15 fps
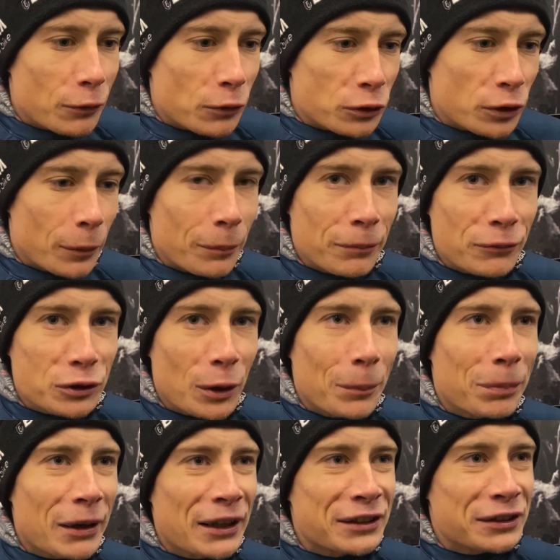Some
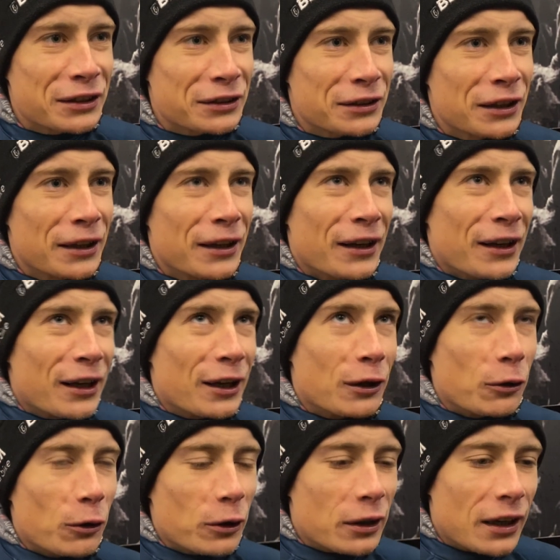places, it
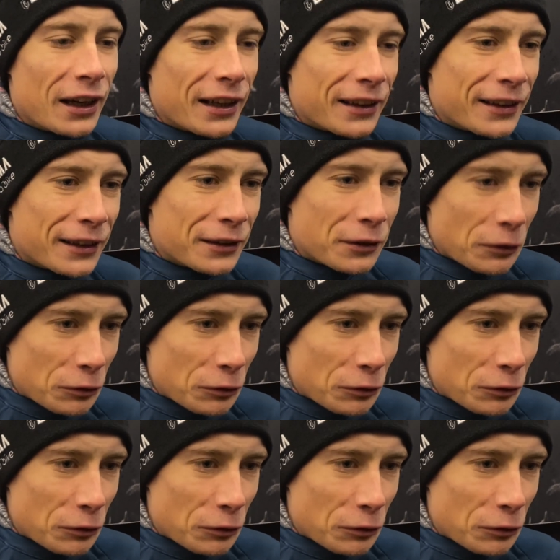looked like that